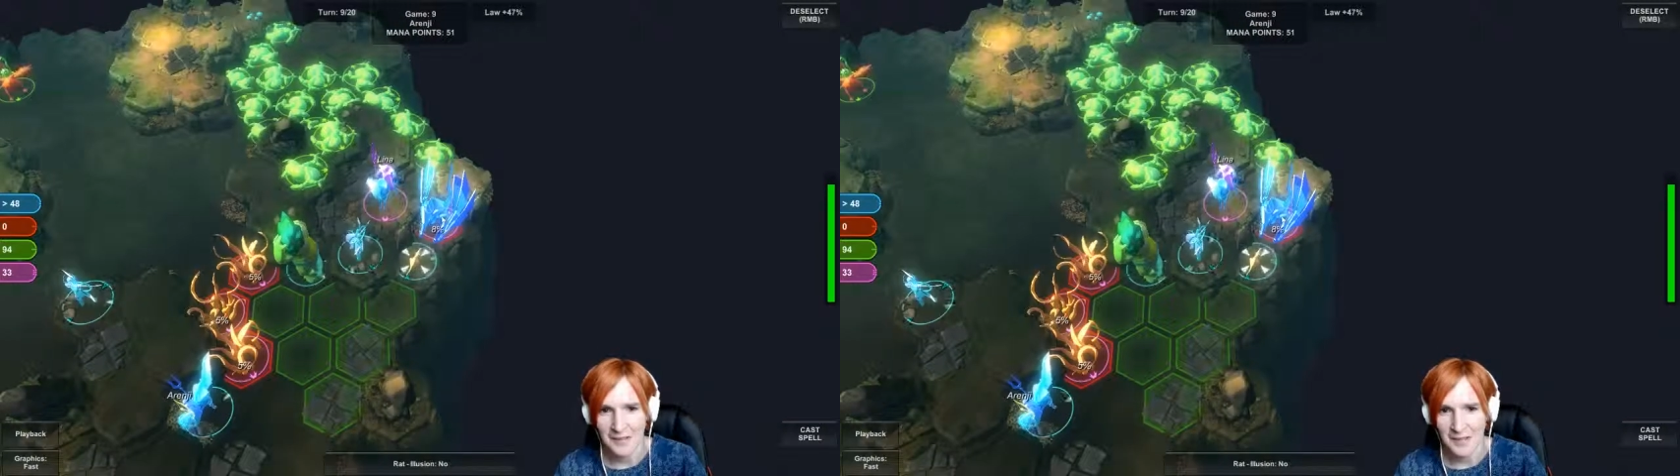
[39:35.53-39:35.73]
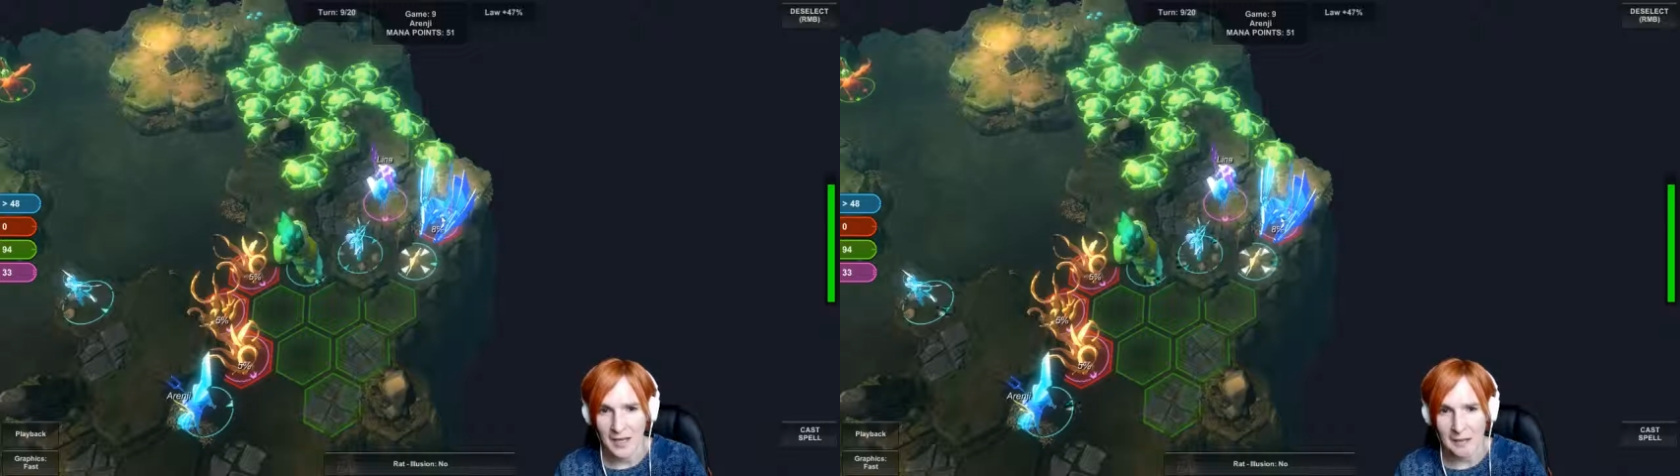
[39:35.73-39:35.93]

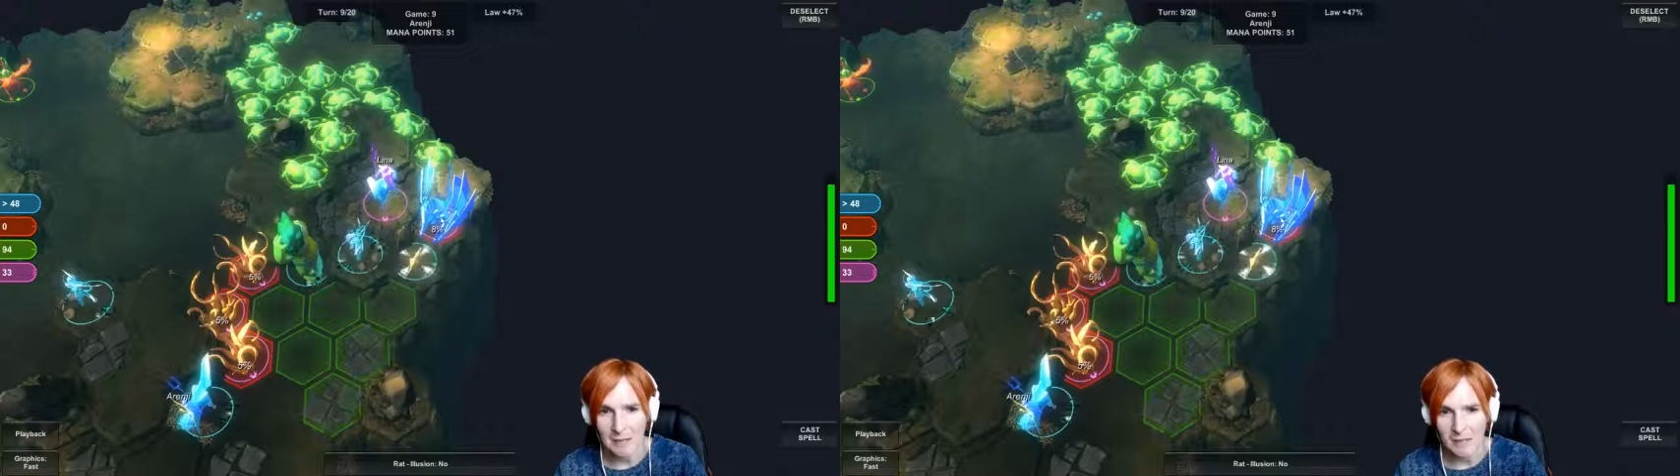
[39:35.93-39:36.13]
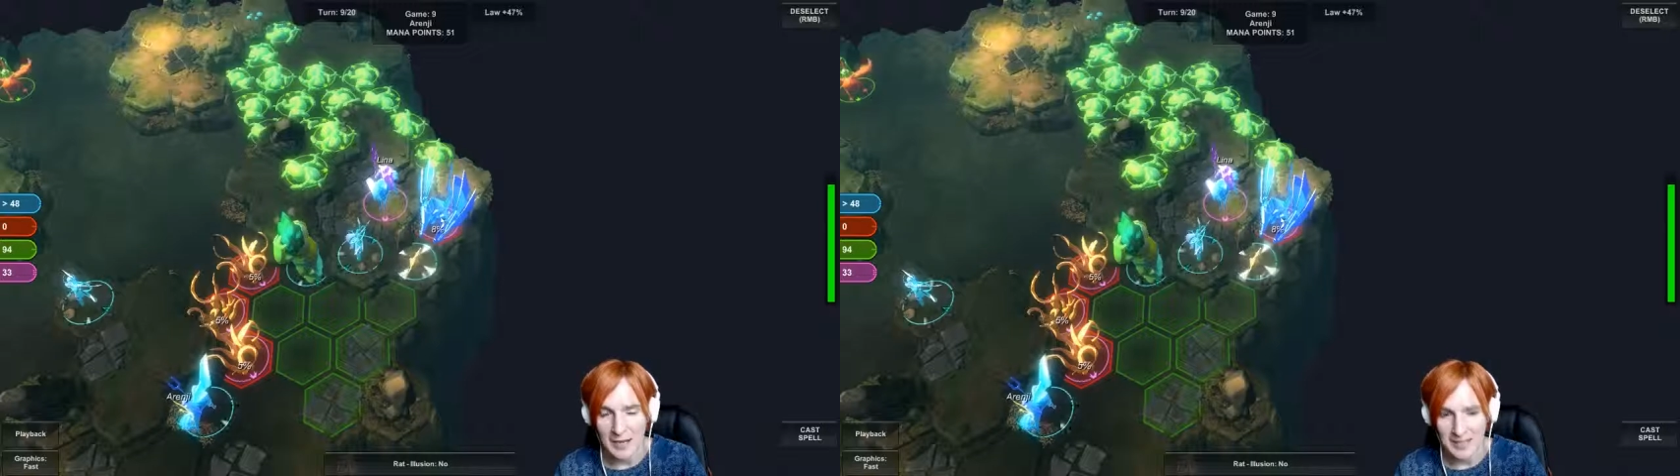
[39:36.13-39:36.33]
Okay,
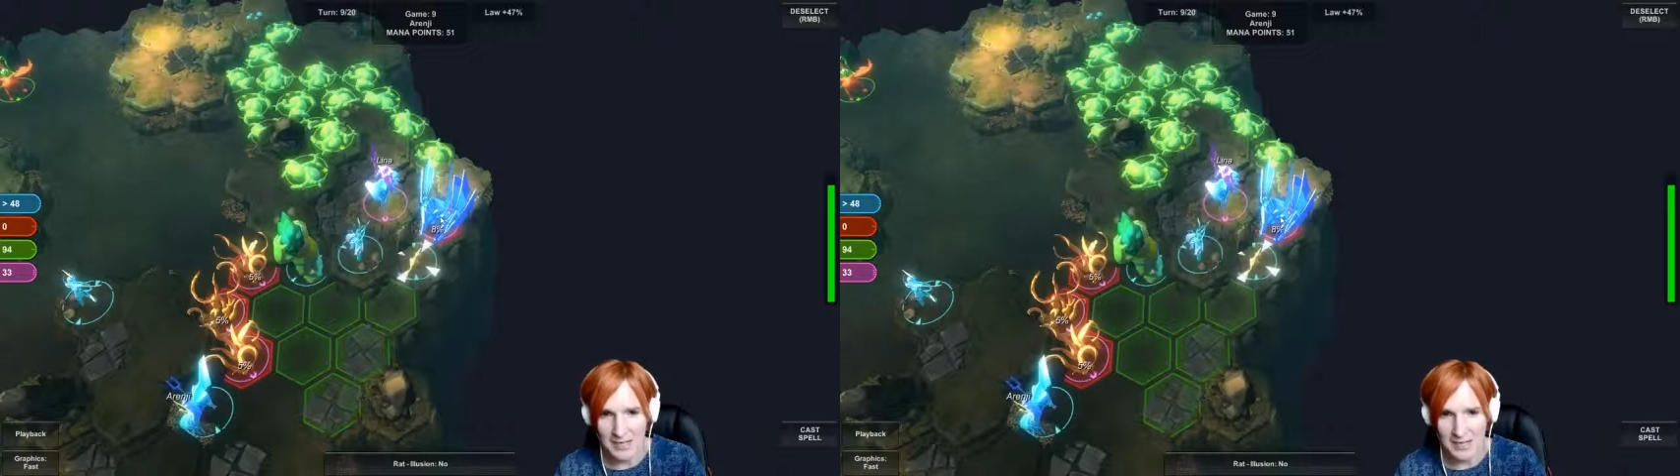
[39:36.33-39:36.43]
rat